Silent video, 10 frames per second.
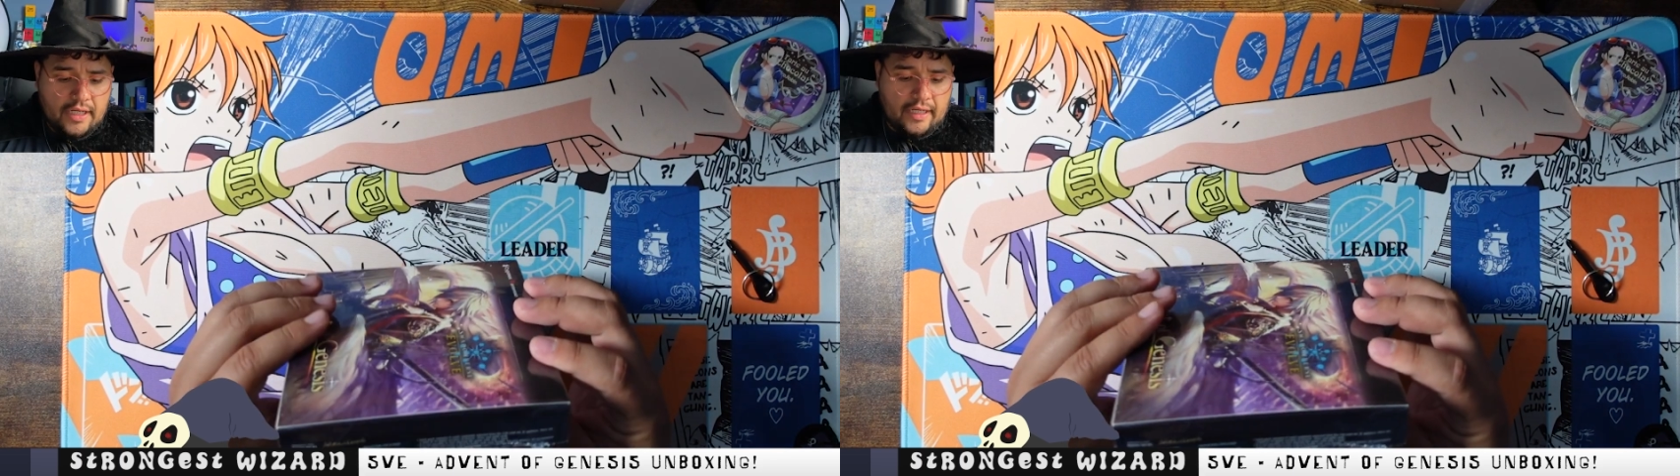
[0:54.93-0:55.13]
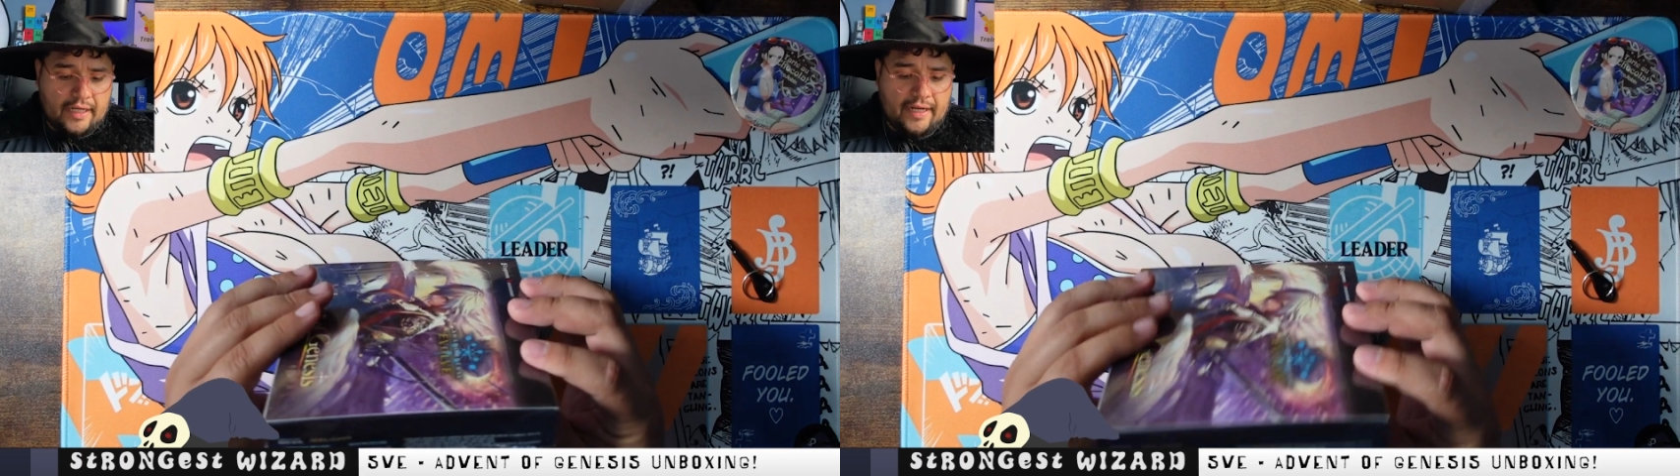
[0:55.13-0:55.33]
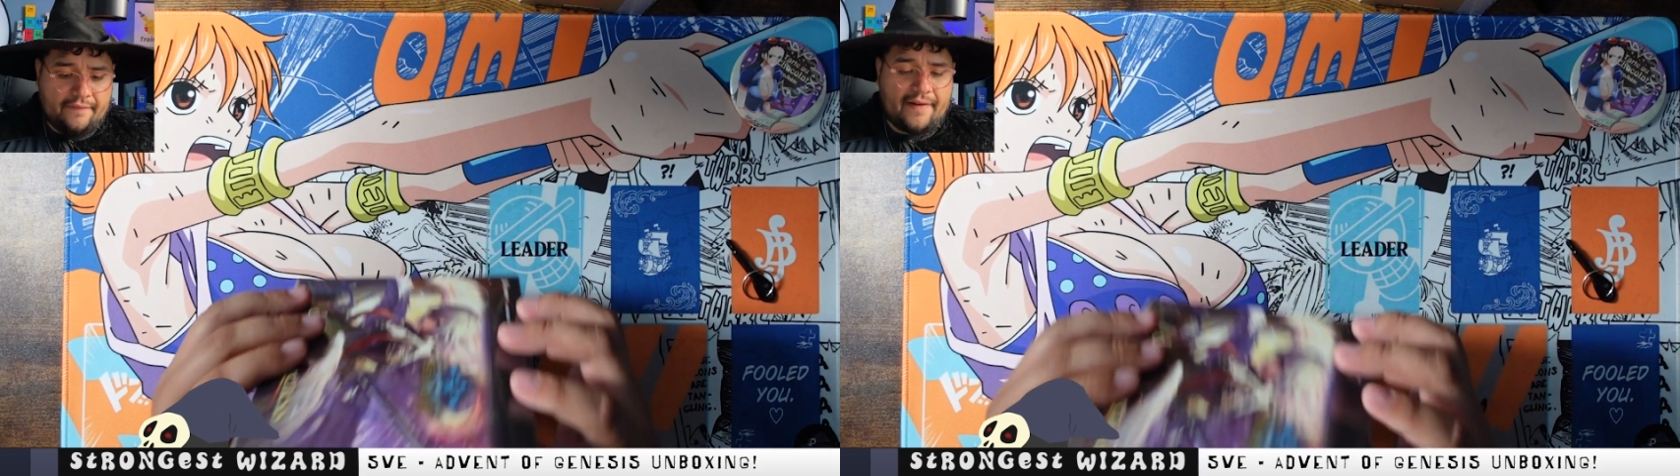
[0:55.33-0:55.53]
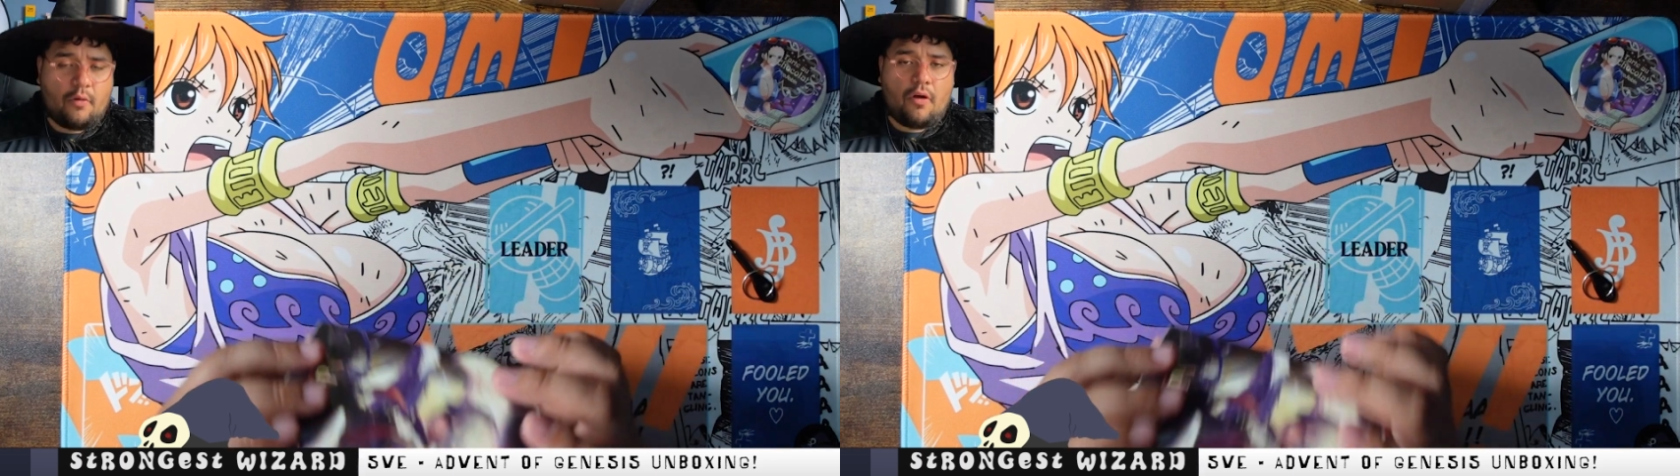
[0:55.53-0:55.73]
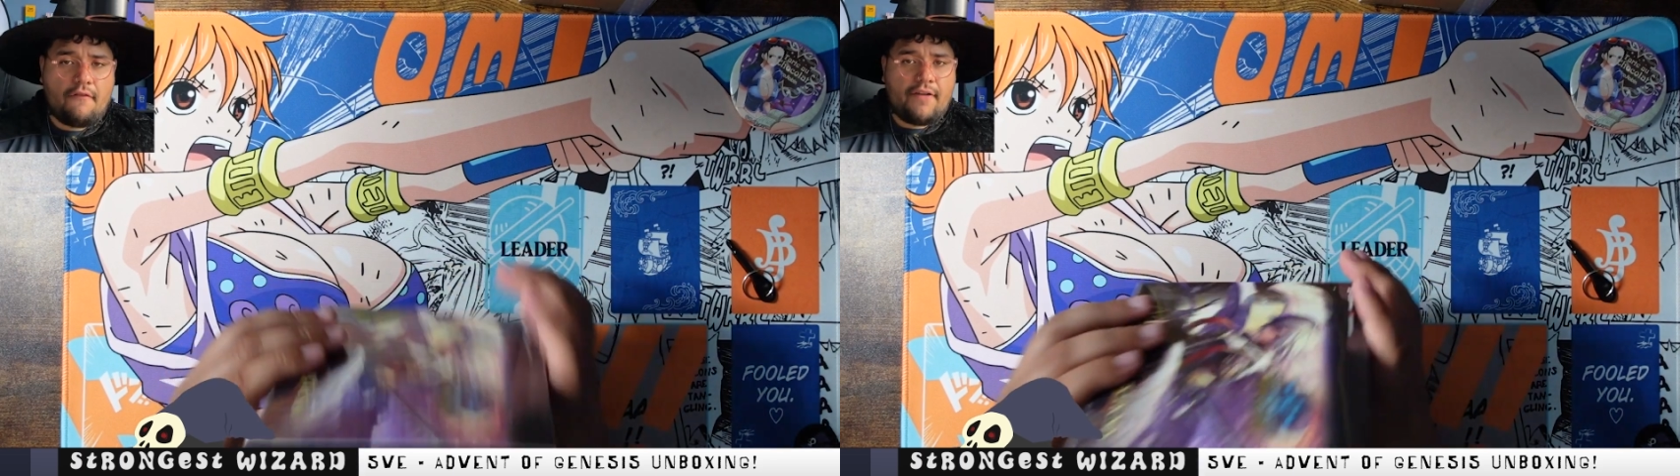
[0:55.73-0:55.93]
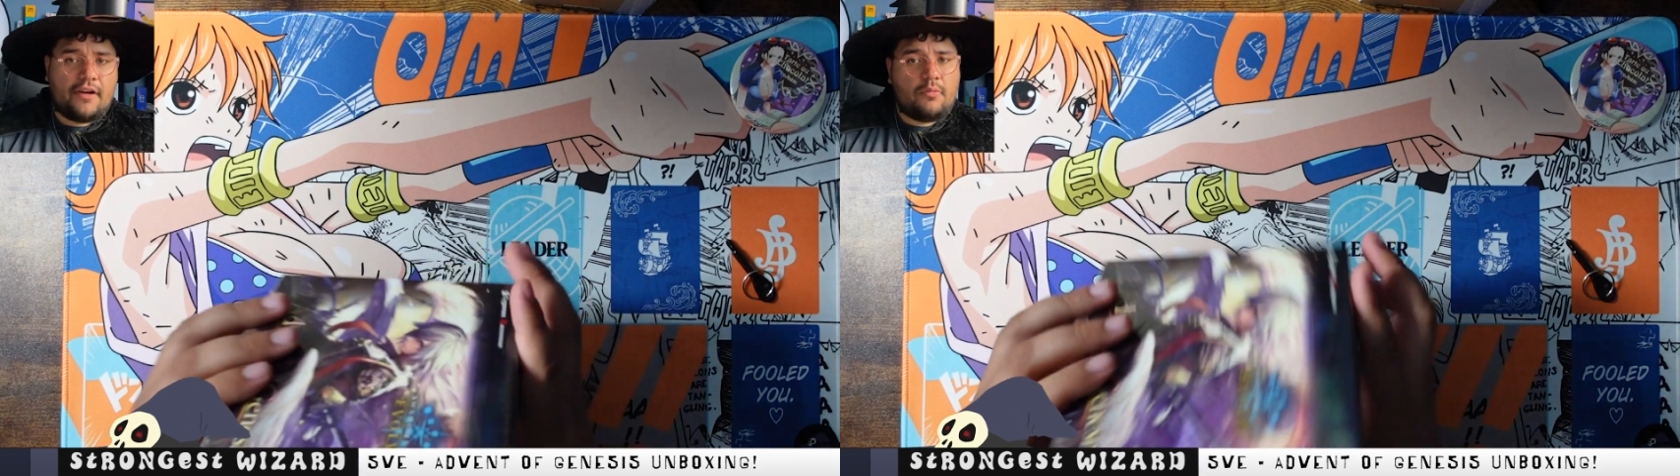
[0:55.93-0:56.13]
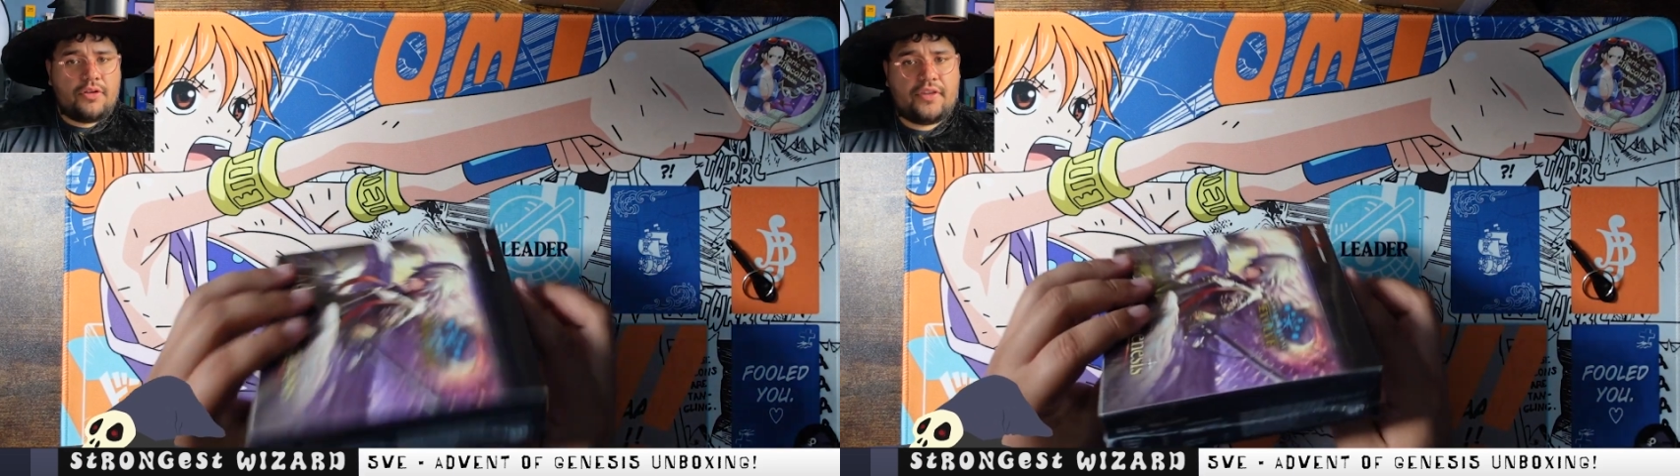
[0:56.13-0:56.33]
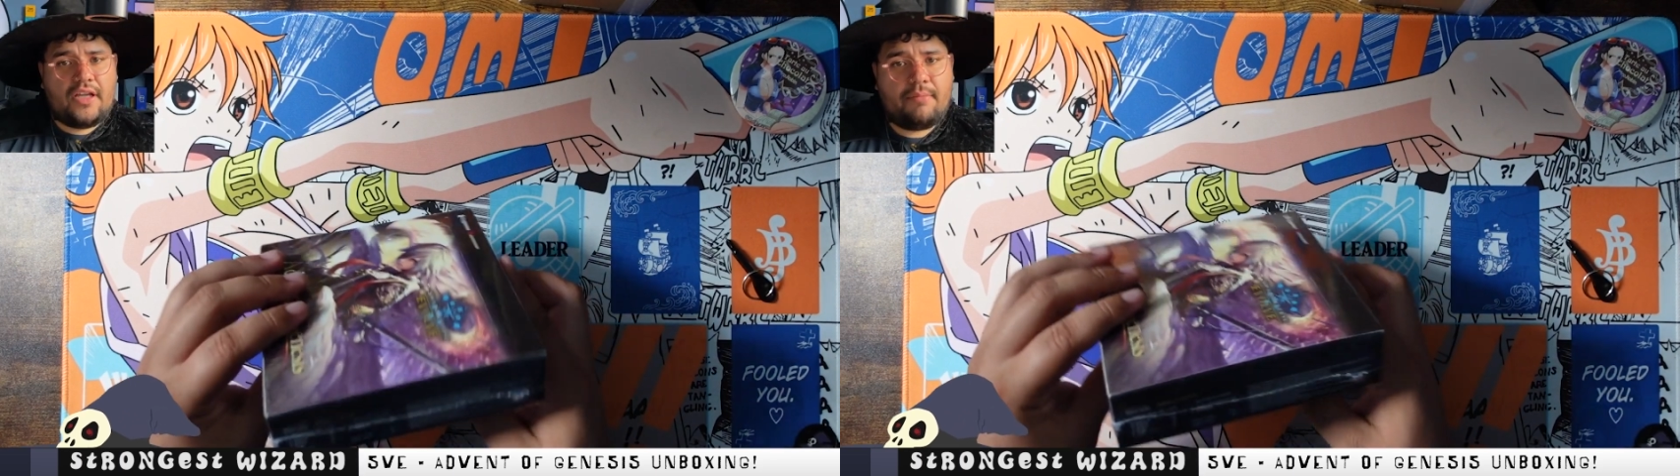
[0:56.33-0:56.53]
Now, a very weird thing